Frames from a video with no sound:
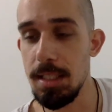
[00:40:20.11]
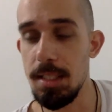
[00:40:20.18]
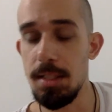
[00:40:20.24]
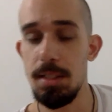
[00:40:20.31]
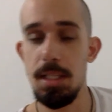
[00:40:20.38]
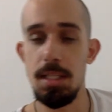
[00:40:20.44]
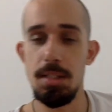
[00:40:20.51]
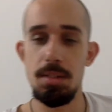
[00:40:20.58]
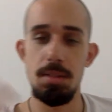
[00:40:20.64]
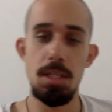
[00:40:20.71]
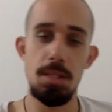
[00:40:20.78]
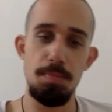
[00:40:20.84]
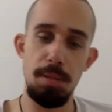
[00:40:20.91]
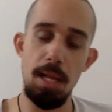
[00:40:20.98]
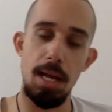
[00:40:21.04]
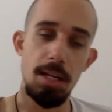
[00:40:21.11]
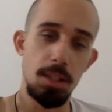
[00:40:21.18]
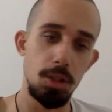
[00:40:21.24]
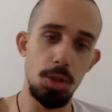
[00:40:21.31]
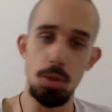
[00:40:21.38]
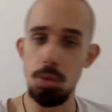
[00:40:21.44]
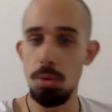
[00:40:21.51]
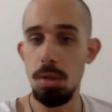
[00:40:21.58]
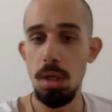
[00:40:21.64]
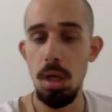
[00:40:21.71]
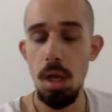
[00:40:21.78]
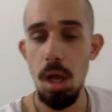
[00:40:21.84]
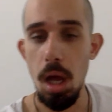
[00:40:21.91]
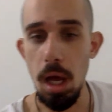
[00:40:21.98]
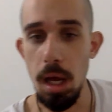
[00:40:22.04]
is plotting to
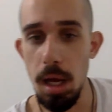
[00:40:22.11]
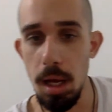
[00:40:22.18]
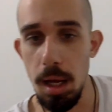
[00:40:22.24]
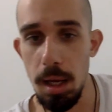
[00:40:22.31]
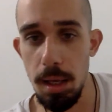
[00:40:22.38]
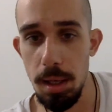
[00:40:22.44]
uh,